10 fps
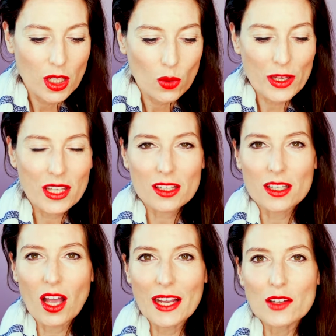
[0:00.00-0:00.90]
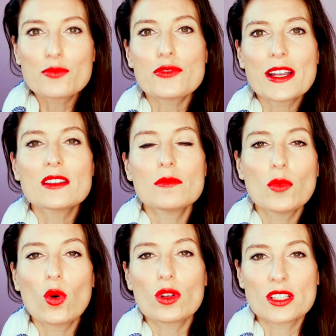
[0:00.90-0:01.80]
we can kind of bring them
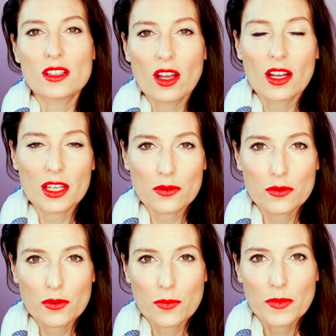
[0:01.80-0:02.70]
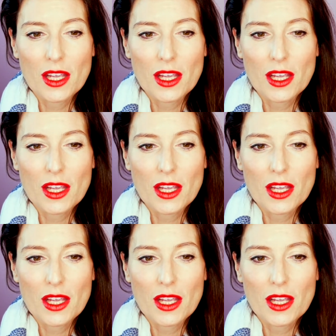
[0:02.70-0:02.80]
more to life.